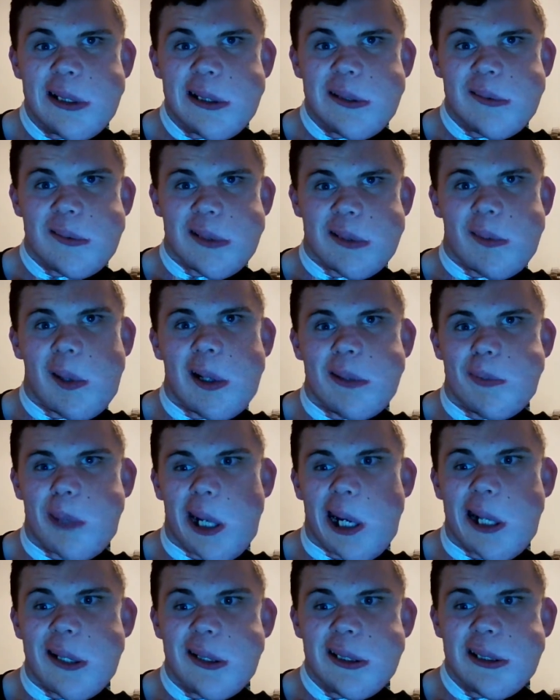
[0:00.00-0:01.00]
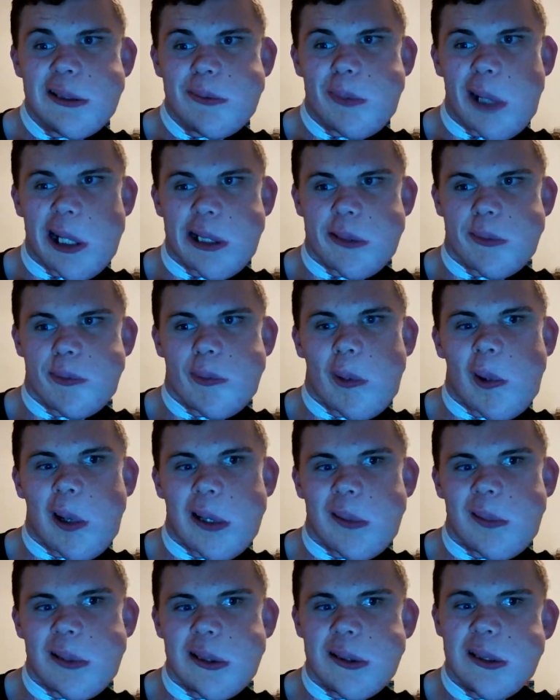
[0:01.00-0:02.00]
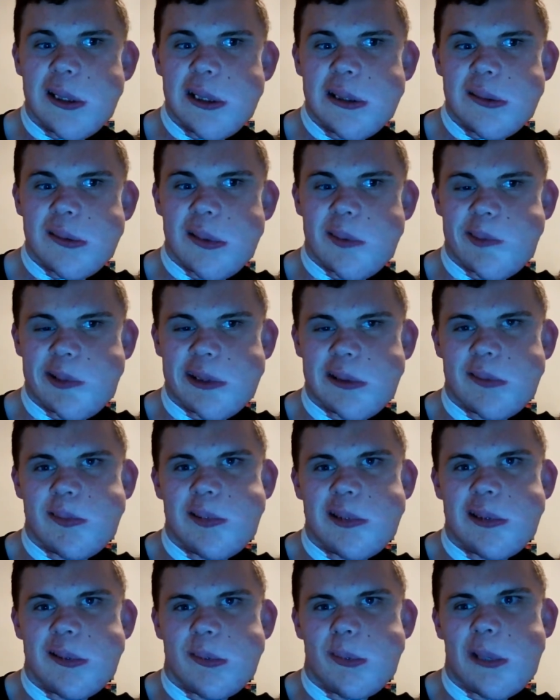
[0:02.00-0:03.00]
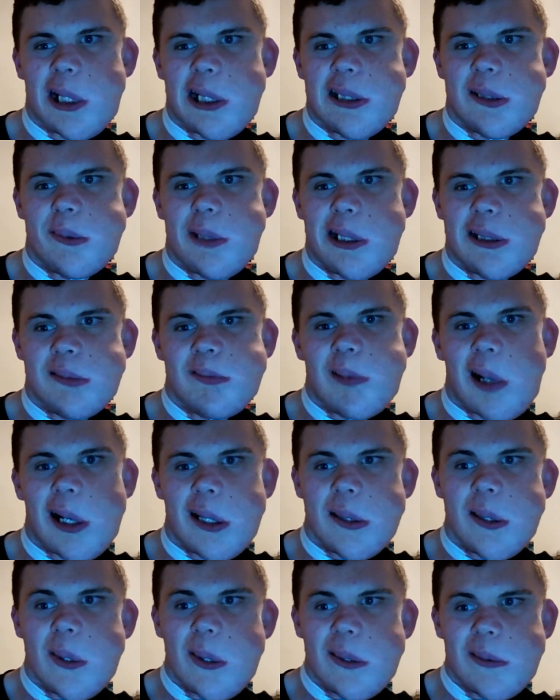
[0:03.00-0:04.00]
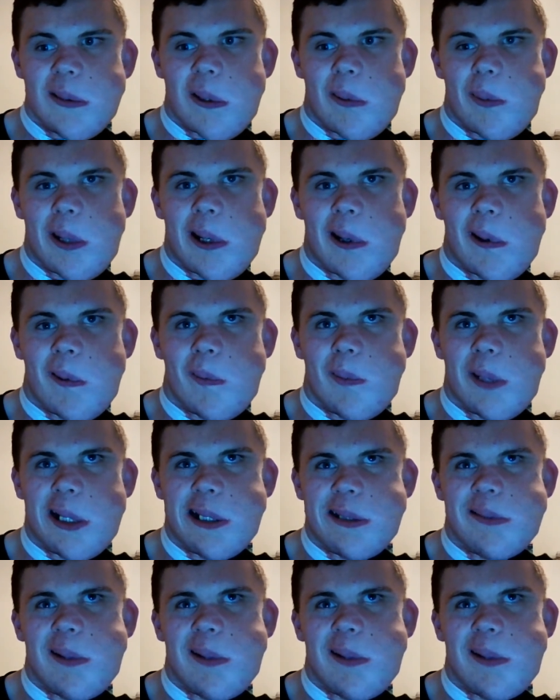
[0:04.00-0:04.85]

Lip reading: we're going back to my spoiler review for Spider-Man Far From Home.